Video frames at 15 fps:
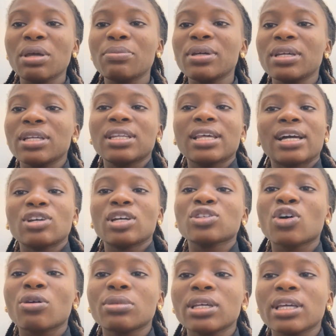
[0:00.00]
Maybe they are trying to
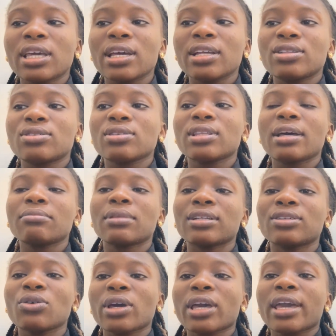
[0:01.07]
communicate to them
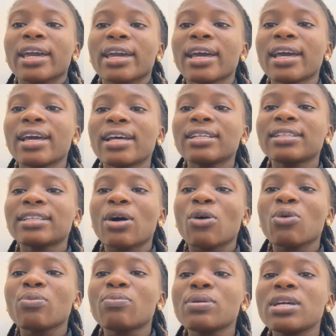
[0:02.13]
that okay,
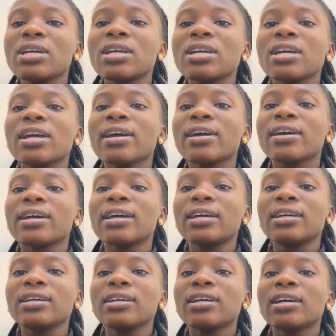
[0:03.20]
there will be
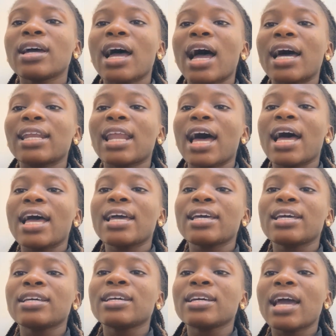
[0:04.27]
a
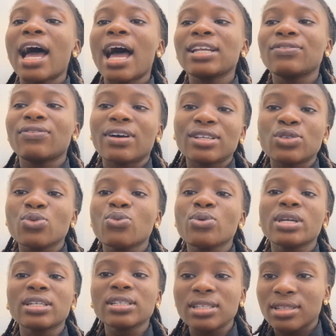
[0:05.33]
adverse
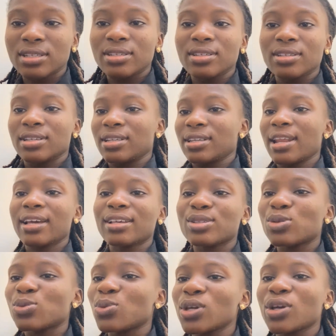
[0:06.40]
wind
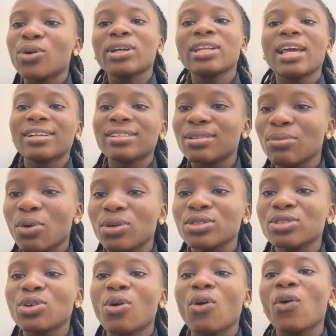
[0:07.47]
next week or next
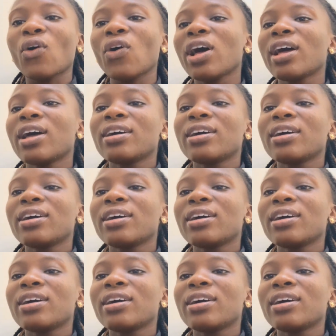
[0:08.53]
month, or